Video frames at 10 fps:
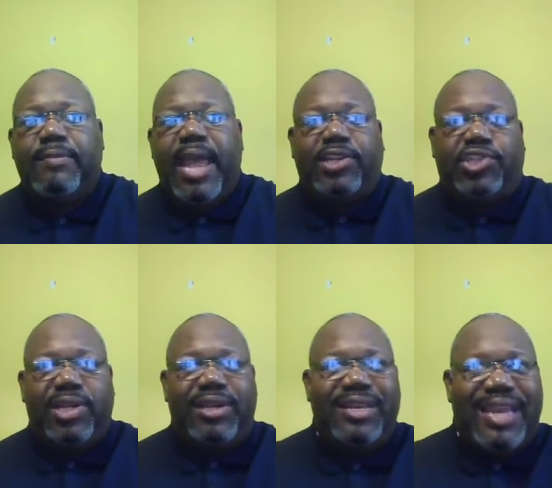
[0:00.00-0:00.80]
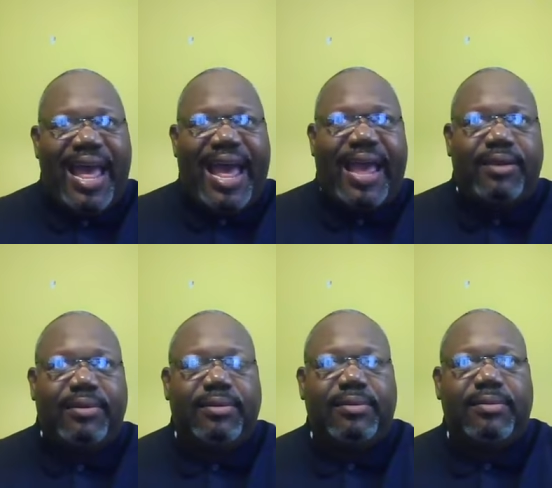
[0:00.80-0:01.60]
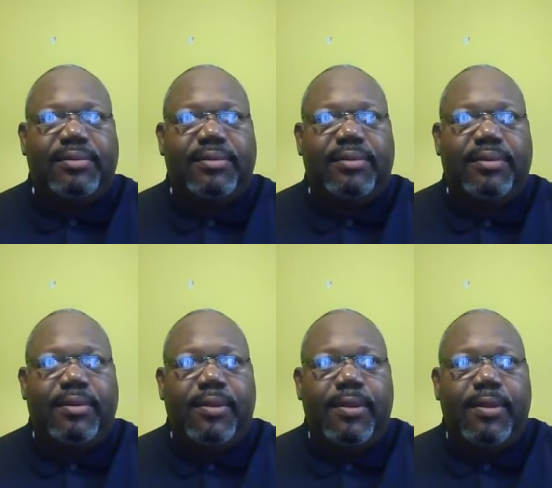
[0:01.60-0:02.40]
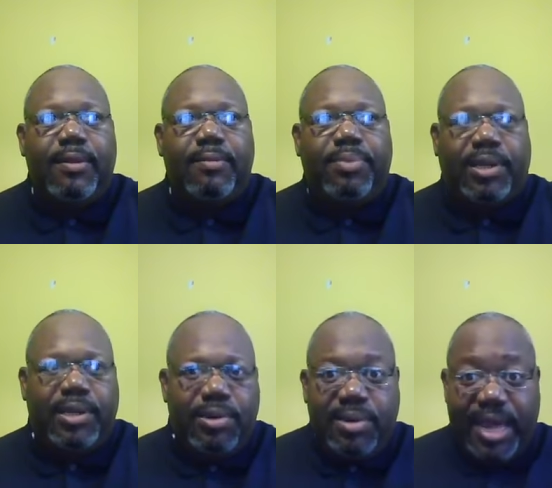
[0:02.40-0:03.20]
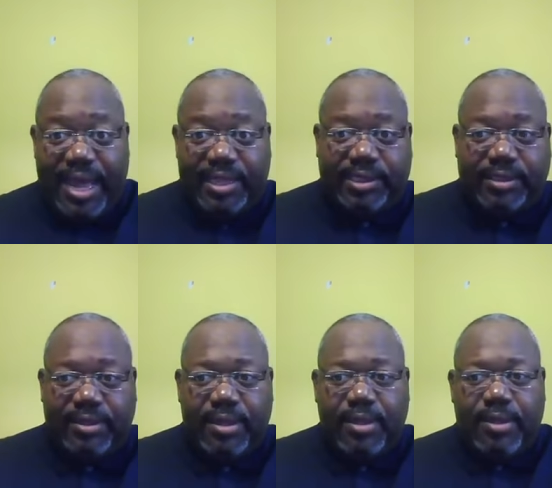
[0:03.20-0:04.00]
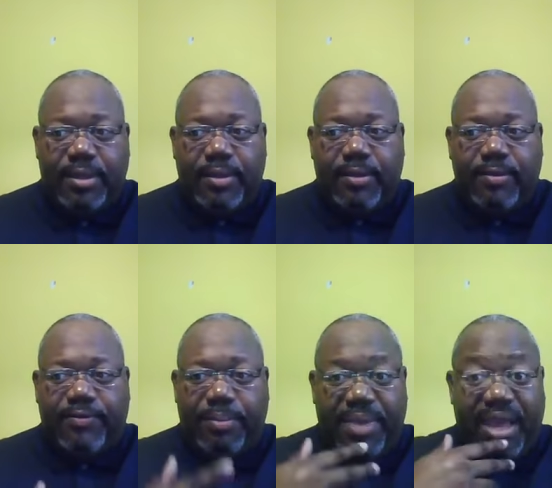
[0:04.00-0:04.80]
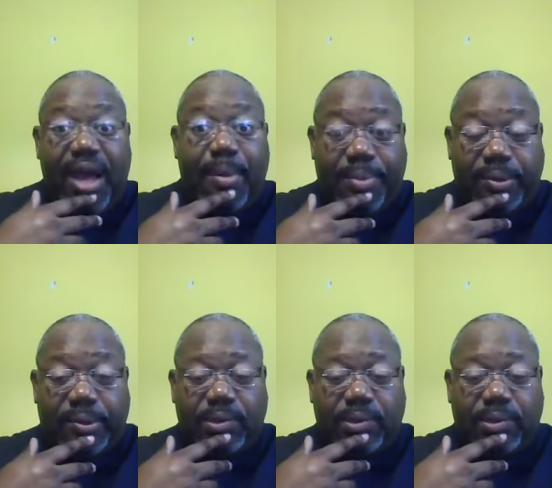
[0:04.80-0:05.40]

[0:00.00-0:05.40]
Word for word: that should not preclude us from being humble.